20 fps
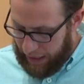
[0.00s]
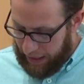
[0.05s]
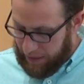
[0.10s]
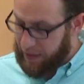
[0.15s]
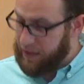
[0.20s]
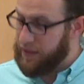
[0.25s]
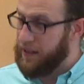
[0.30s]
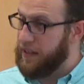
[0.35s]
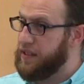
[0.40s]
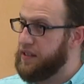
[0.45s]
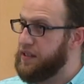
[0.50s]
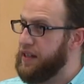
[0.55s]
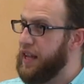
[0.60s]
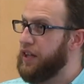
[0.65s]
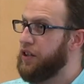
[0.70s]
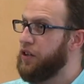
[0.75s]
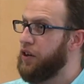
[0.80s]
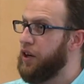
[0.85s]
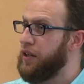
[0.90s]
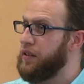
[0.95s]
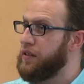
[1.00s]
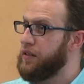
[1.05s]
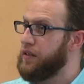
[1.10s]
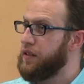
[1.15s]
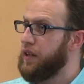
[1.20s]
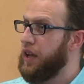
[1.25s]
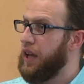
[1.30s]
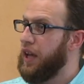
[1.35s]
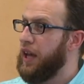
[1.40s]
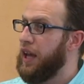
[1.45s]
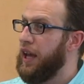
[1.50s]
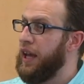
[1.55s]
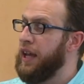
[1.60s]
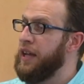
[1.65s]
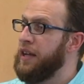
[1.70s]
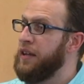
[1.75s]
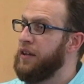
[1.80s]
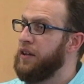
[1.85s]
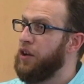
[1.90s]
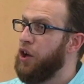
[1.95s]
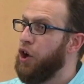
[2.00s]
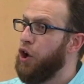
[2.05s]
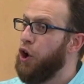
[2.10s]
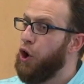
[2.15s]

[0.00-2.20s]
Says this is ignorance in